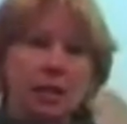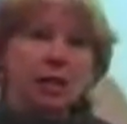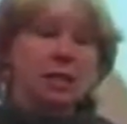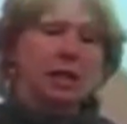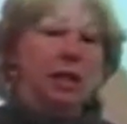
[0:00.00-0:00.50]

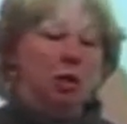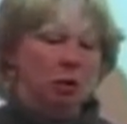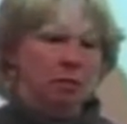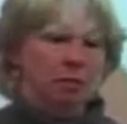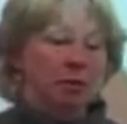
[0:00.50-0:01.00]

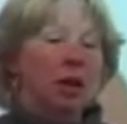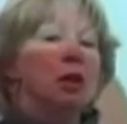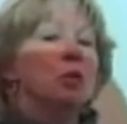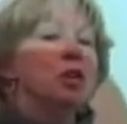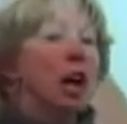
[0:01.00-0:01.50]
continuum,
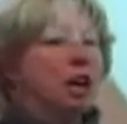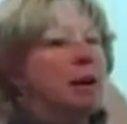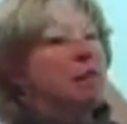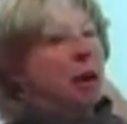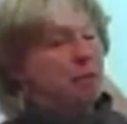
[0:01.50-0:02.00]
we're talking
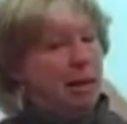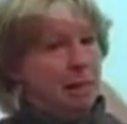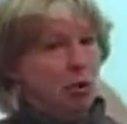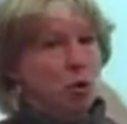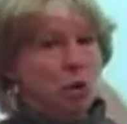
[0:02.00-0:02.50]
about
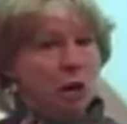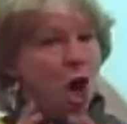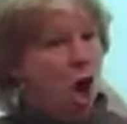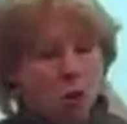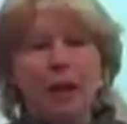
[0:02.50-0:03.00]
people who can
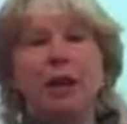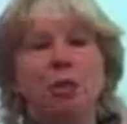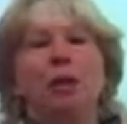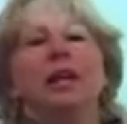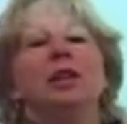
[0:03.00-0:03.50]
already
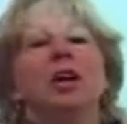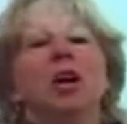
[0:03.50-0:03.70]
read